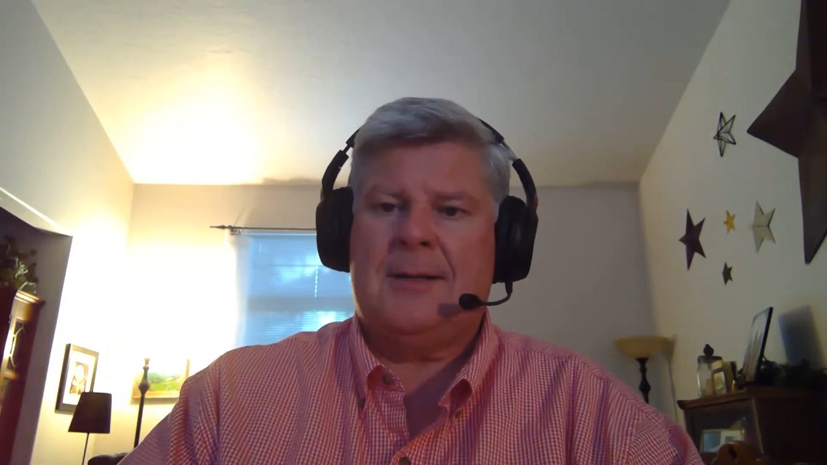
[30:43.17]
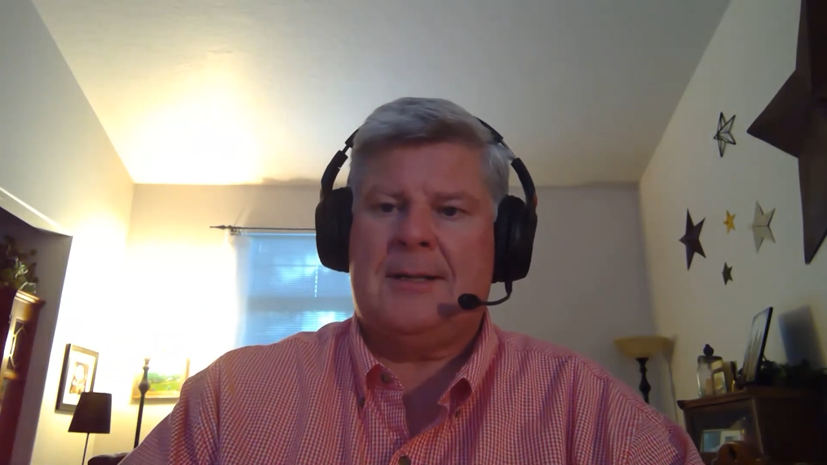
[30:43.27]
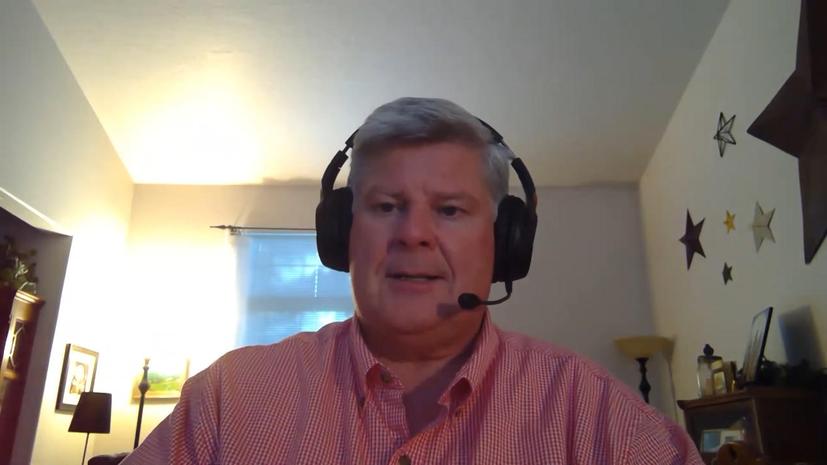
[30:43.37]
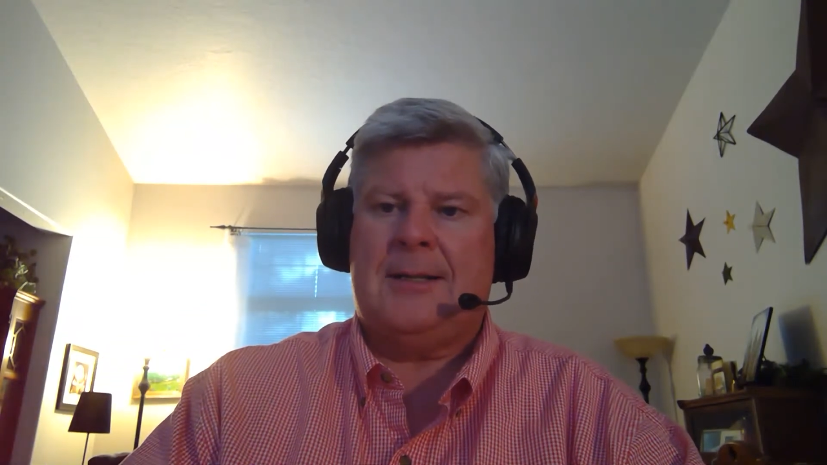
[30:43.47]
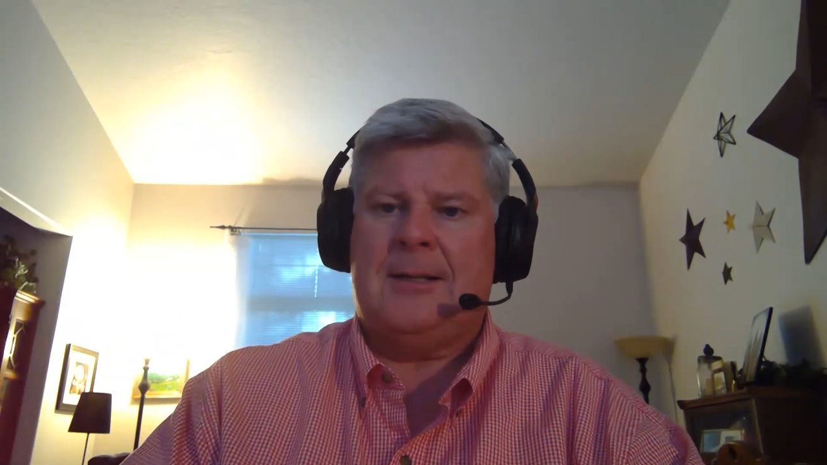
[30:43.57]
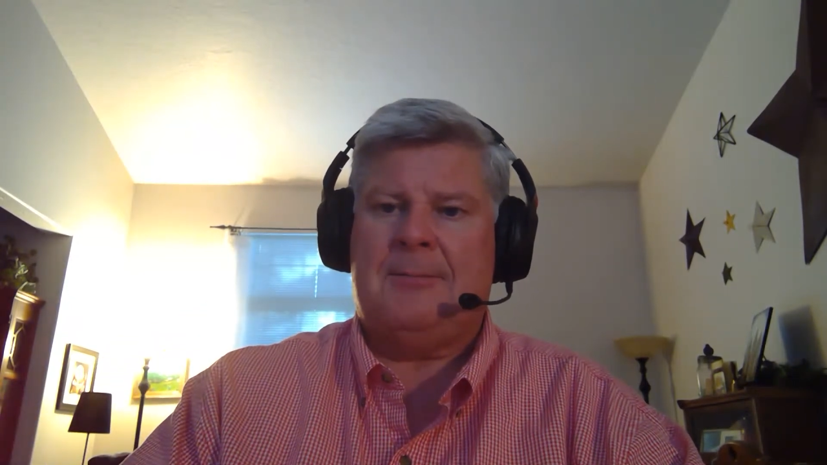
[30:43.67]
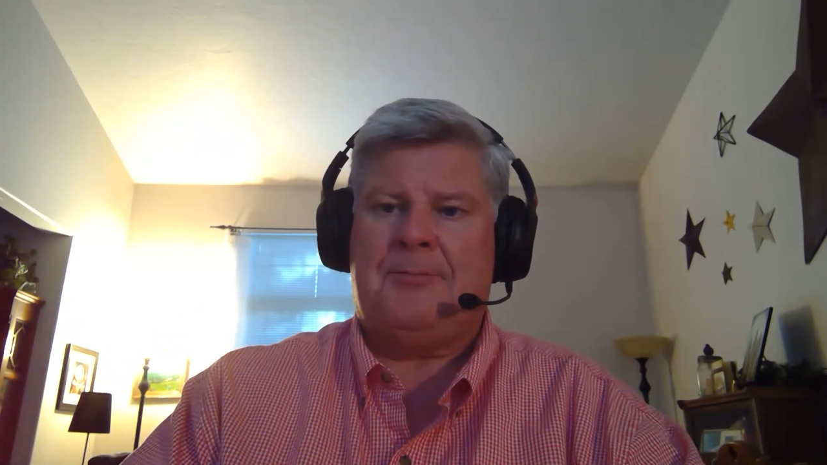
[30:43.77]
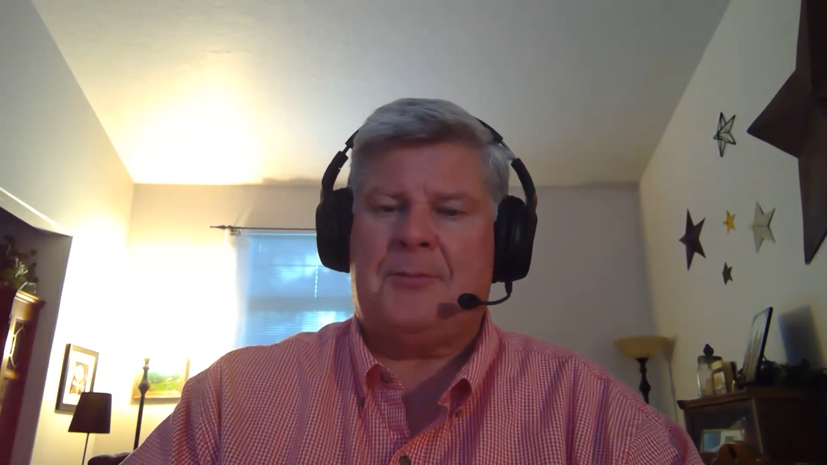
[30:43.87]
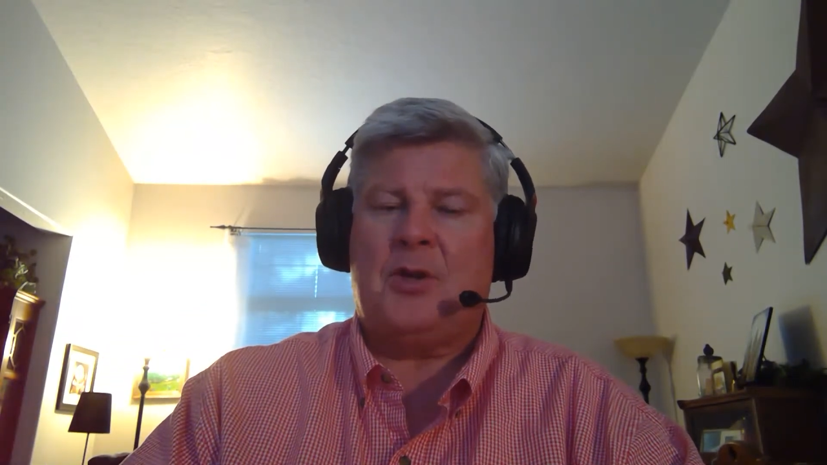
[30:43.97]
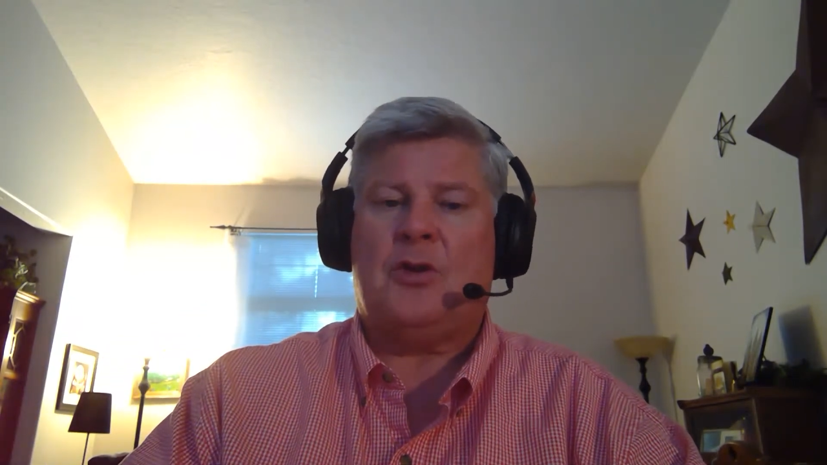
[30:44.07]

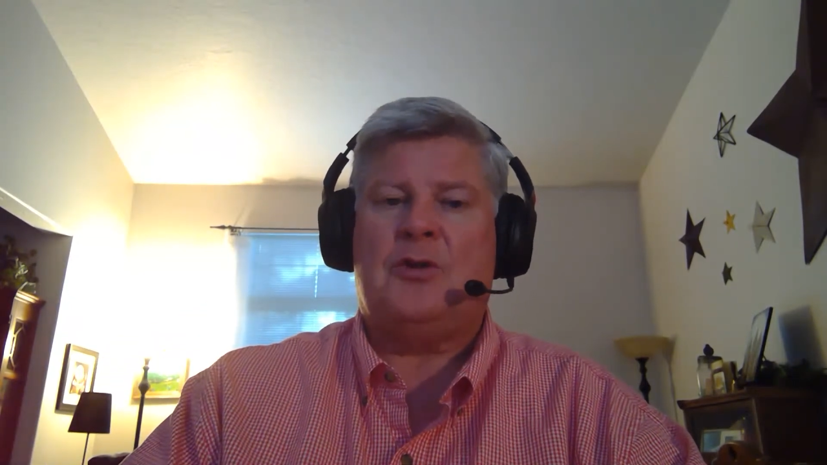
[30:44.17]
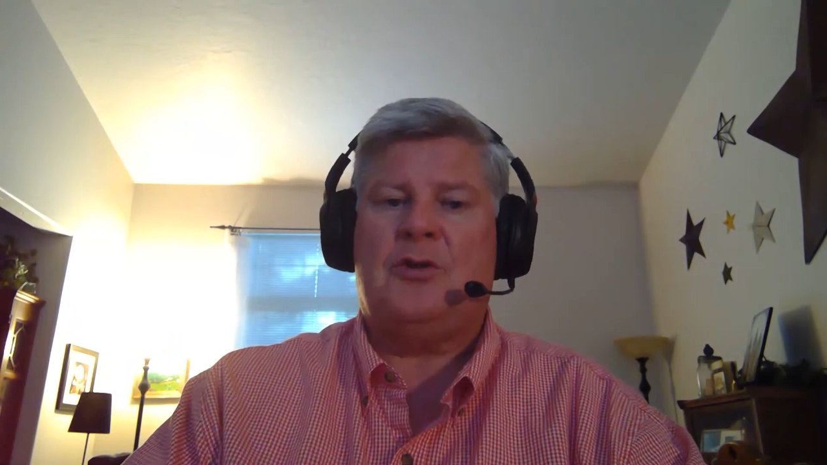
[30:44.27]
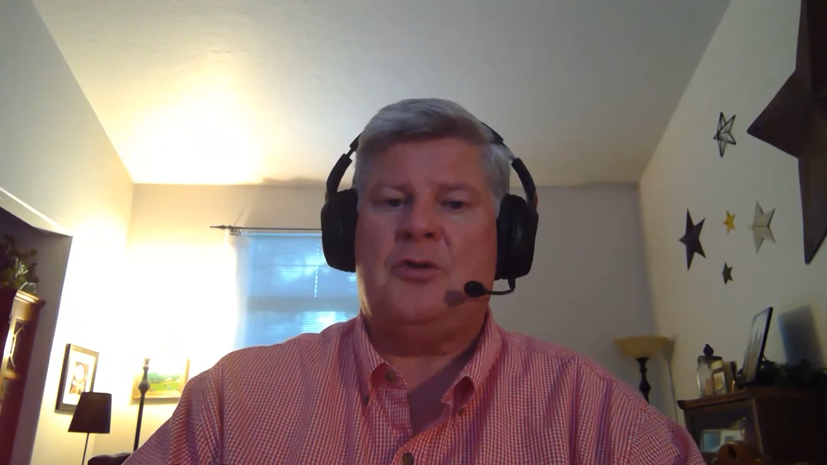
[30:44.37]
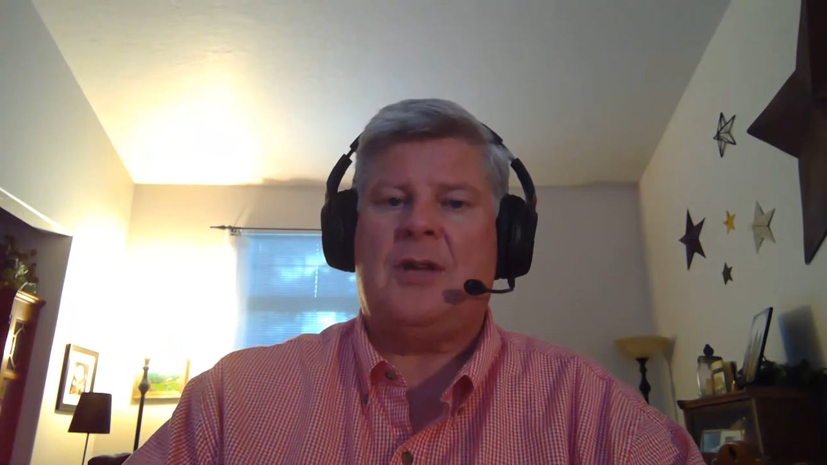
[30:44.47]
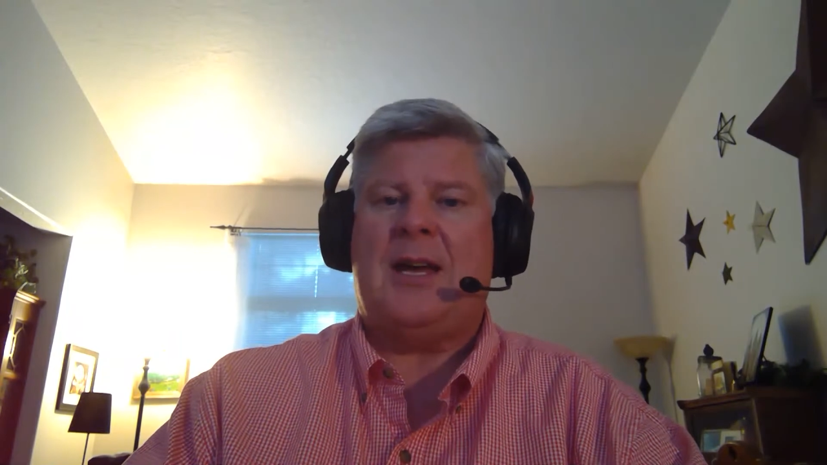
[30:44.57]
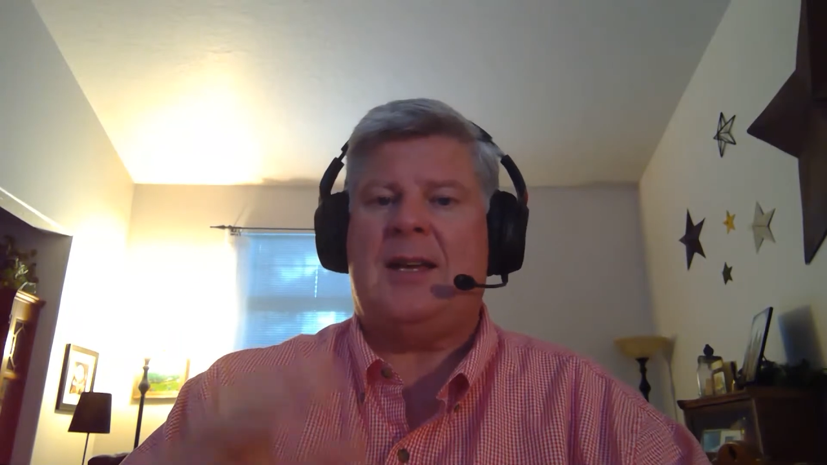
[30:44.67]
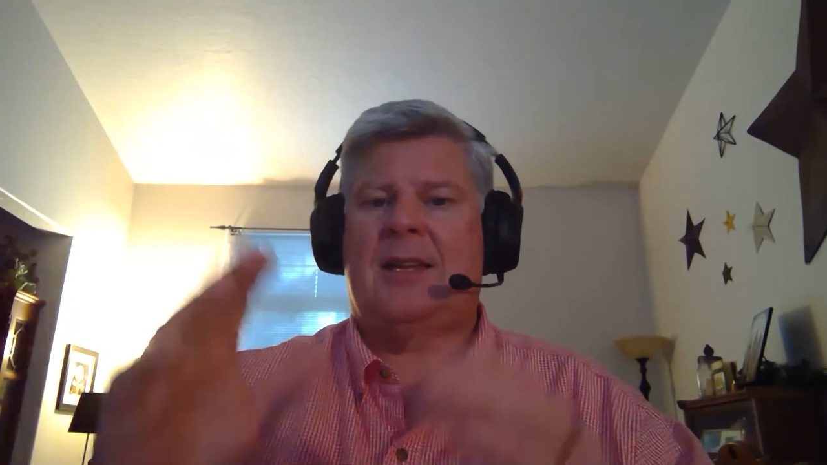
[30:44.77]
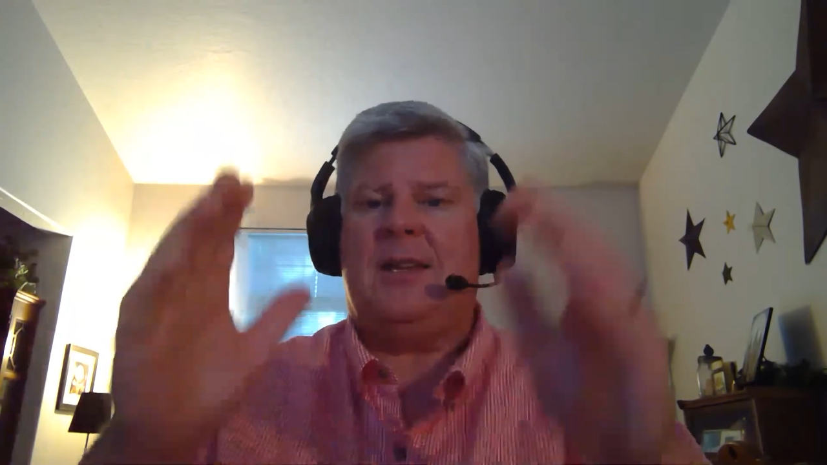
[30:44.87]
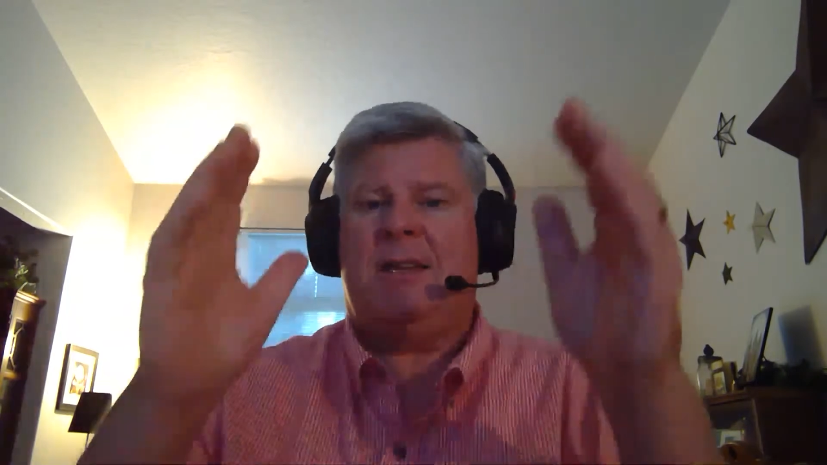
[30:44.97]
You could do that